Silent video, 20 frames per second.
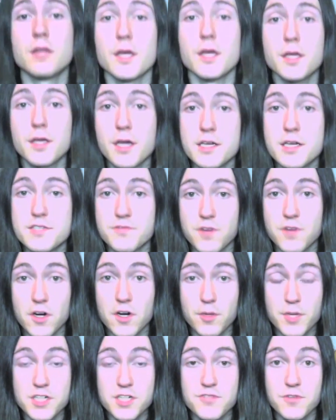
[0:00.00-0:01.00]
Thank you guys
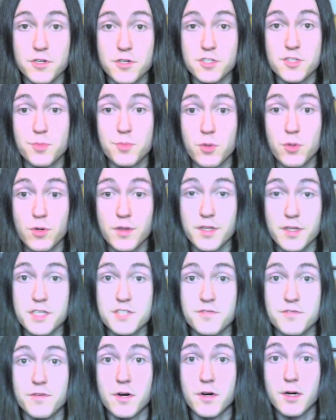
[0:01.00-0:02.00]
very much for your support
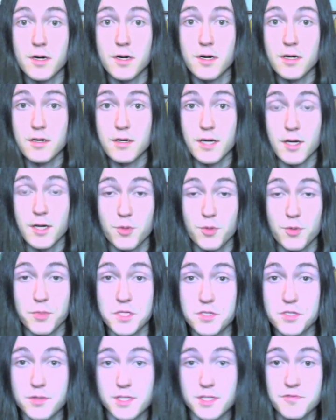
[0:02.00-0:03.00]
thus far, helping me
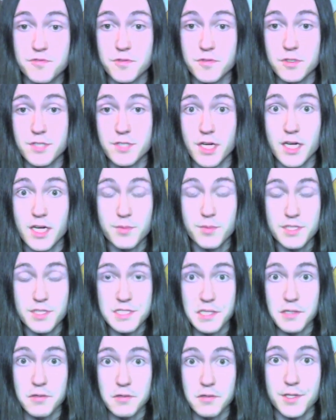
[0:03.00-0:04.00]
do this full time.
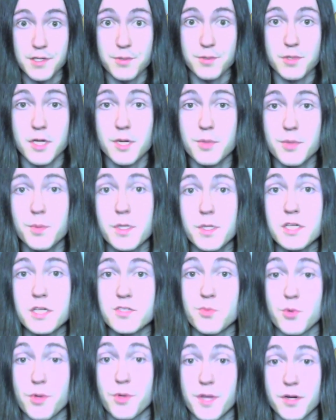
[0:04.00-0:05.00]
This literally would not be
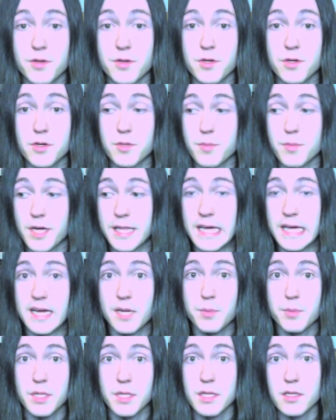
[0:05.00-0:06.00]
possible without you, and by that
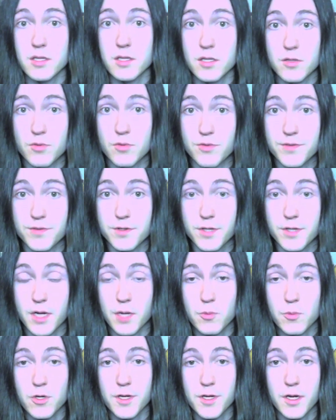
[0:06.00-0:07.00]
I mean the review that
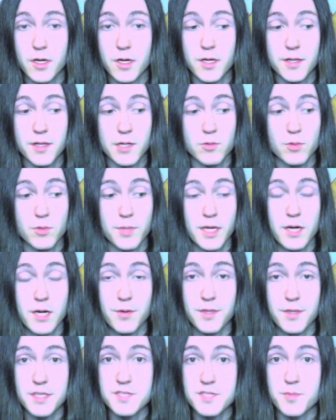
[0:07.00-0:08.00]
I'm working on that will be
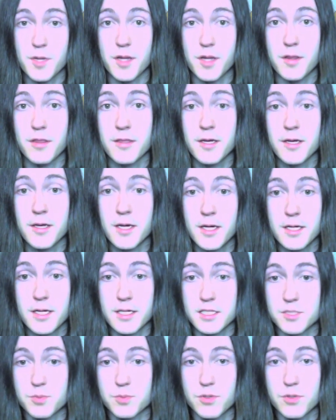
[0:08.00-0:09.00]
out this month
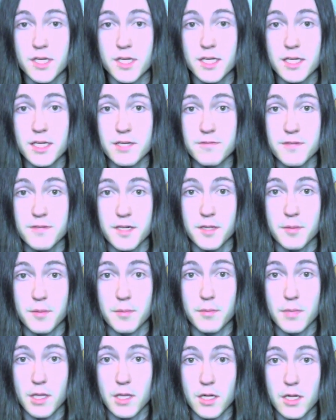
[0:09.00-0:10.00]
is pretty
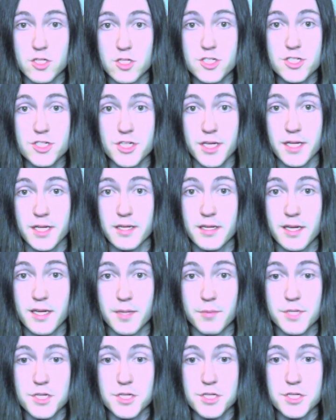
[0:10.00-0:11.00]
fucking large and
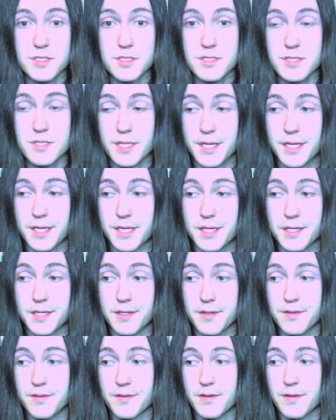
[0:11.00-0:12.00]
ambitious, and